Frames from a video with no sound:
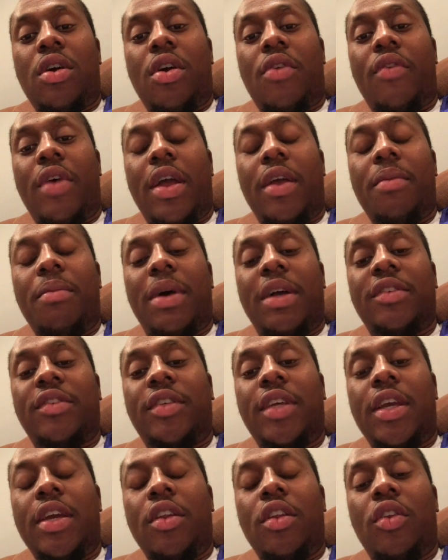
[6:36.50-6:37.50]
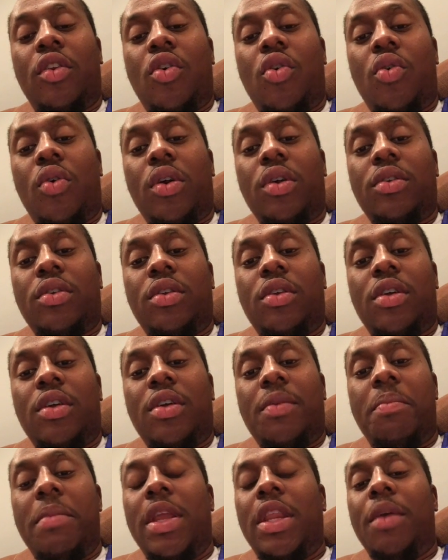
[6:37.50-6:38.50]
all right, by seeking the Lord.
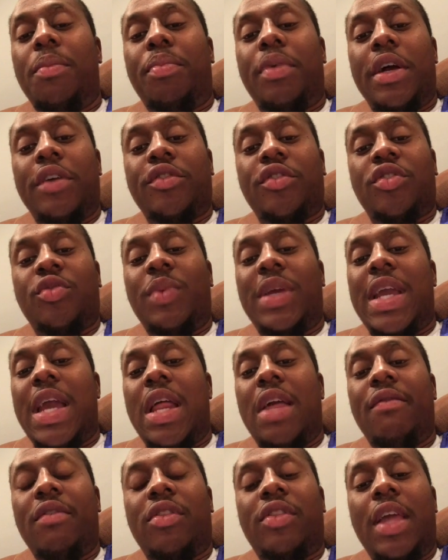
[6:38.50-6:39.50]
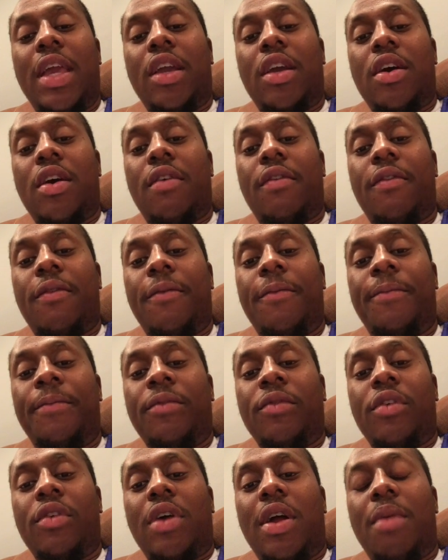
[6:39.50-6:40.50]
Many pleasures we can't even think of,
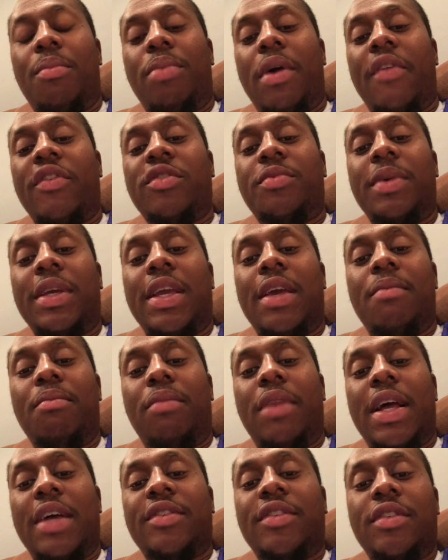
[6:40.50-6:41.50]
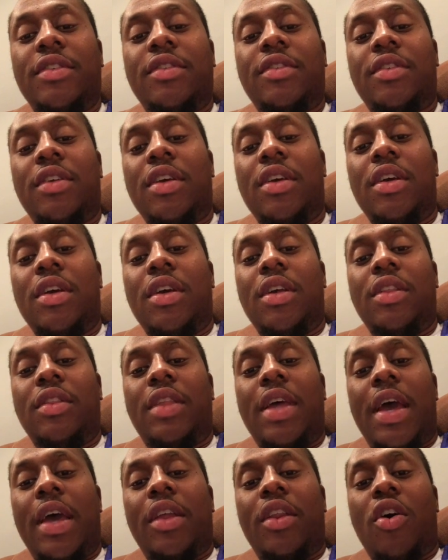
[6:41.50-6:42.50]
all right? Brothers be getting blessings
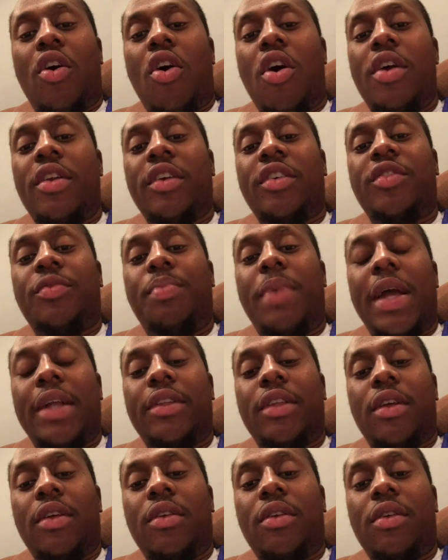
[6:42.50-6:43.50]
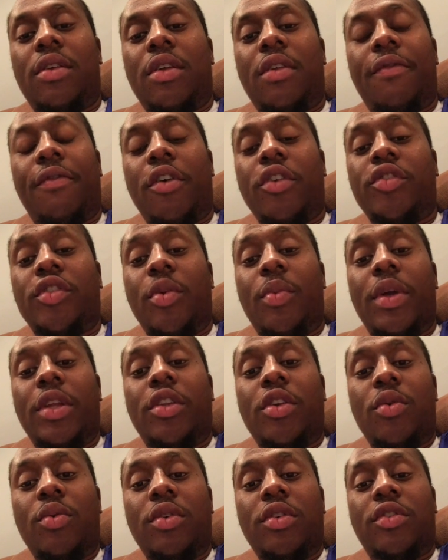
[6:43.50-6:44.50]
that are unexpected. And first thing we
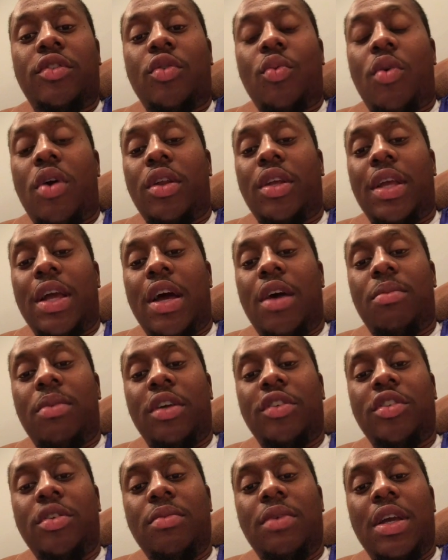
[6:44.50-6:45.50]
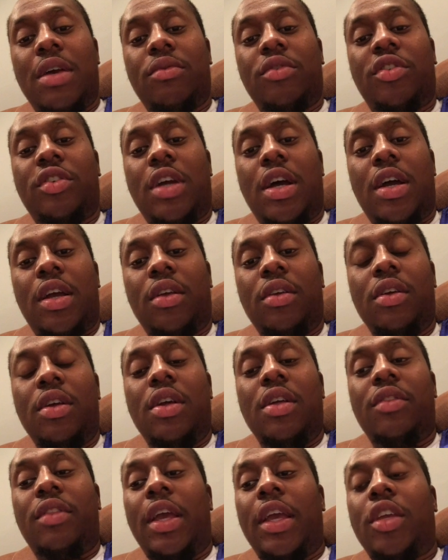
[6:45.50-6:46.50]
do is to water Yahweh Shem Yahweh Shai.
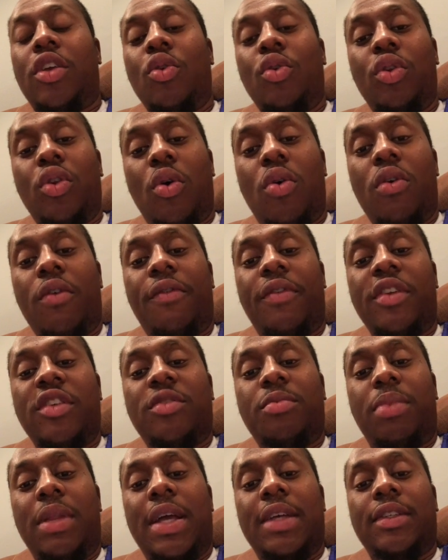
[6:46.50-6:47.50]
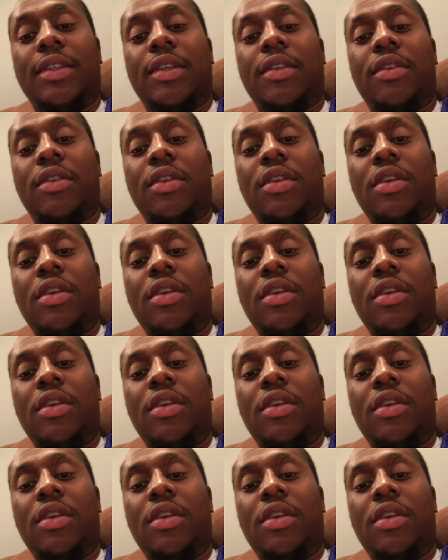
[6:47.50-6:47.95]
Thank you, Lord, for this blessing,